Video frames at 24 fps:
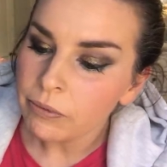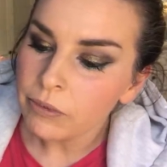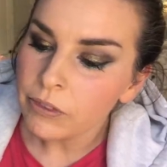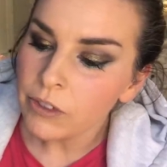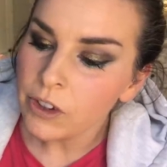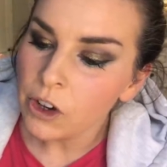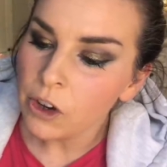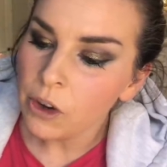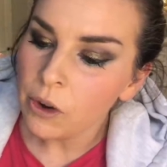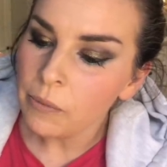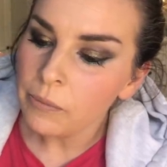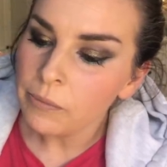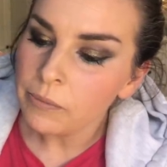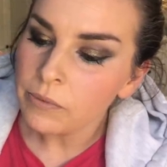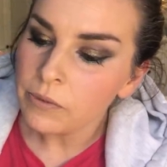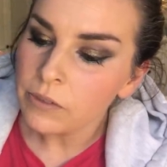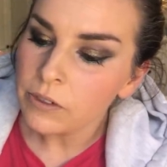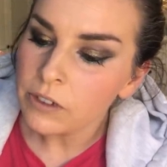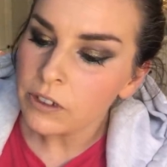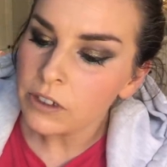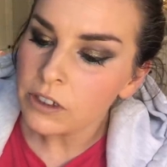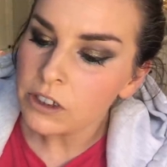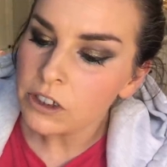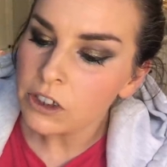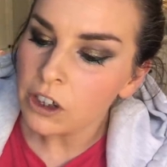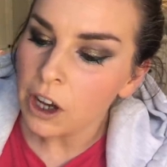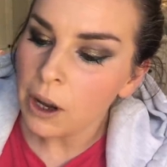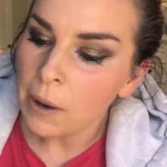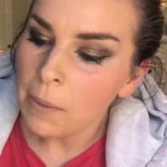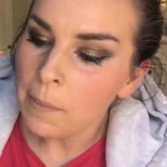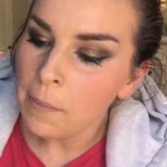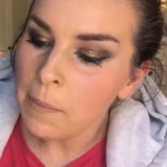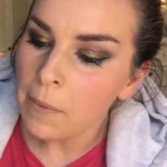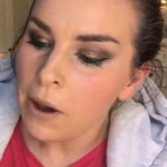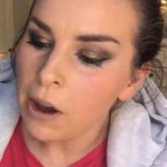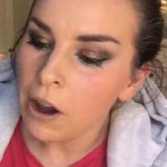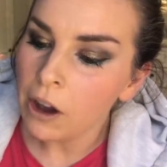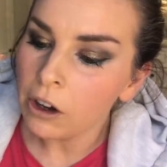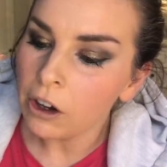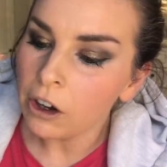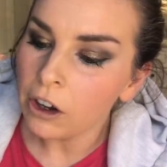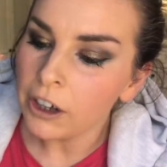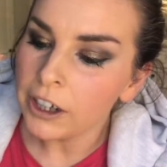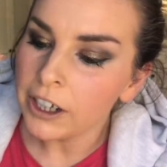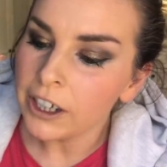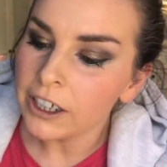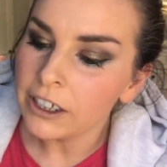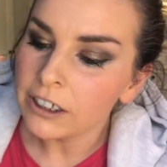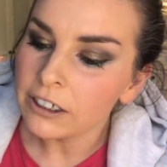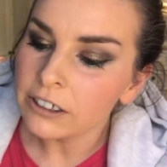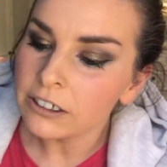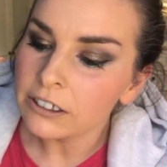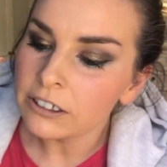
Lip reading: No, there's not a mark on it.